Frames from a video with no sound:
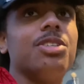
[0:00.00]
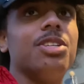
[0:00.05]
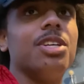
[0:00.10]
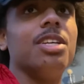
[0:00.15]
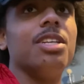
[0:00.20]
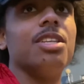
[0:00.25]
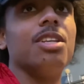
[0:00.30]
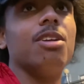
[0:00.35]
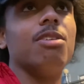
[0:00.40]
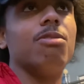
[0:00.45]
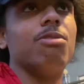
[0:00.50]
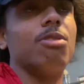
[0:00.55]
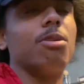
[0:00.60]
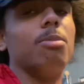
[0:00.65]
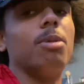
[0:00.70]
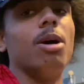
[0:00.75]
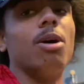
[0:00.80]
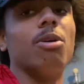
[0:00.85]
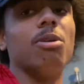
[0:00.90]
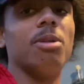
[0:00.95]
in there for
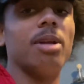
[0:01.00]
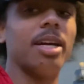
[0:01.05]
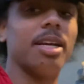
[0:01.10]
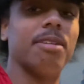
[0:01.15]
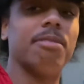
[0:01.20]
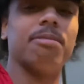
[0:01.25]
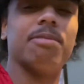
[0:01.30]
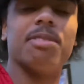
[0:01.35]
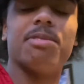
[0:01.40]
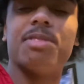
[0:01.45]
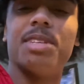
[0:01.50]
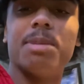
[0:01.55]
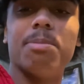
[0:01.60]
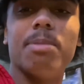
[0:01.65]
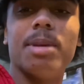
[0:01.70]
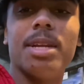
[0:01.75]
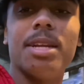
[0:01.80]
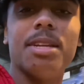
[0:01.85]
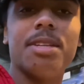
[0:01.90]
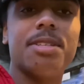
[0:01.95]
about like 15
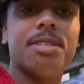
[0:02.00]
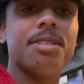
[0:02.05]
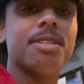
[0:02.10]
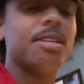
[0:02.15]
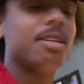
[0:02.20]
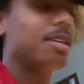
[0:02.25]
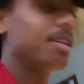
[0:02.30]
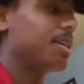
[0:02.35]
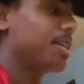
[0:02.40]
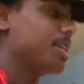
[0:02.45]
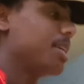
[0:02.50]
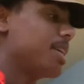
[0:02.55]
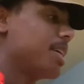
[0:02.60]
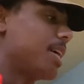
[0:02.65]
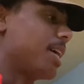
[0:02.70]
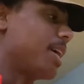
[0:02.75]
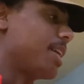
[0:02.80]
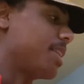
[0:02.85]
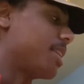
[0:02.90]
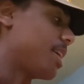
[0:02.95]
minutes,
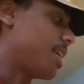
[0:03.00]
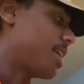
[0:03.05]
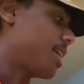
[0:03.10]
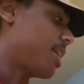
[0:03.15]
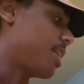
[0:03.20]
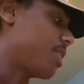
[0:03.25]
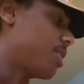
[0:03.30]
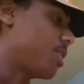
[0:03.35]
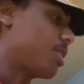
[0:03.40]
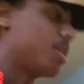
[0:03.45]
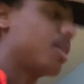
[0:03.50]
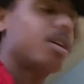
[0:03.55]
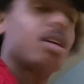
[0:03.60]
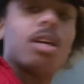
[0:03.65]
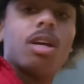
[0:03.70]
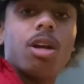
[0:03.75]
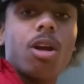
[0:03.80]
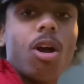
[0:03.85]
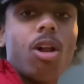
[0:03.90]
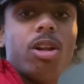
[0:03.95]
and then
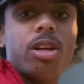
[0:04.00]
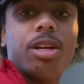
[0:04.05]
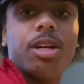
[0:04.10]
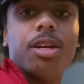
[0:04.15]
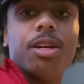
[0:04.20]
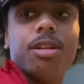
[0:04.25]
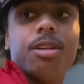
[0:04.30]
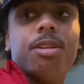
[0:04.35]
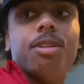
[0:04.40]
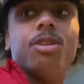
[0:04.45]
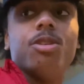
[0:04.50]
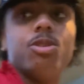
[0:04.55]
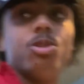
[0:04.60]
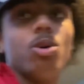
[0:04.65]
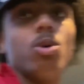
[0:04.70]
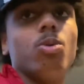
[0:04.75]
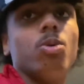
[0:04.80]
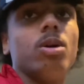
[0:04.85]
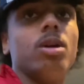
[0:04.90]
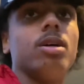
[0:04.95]
call it good.
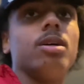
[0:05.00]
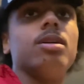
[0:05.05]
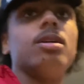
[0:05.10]
So